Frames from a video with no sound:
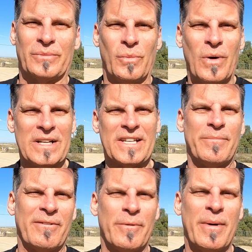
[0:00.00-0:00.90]
What's
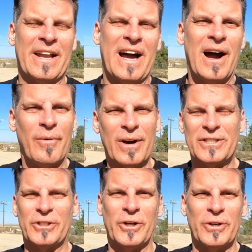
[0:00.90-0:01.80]
up everybody? I want to
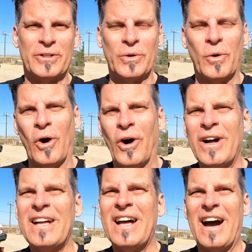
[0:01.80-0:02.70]
show you a tool
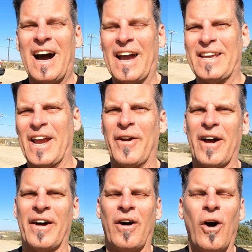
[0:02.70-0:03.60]
I carry
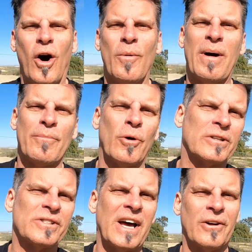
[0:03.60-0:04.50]
on all my
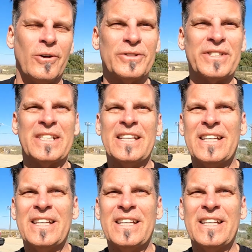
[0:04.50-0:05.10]
motorcycles.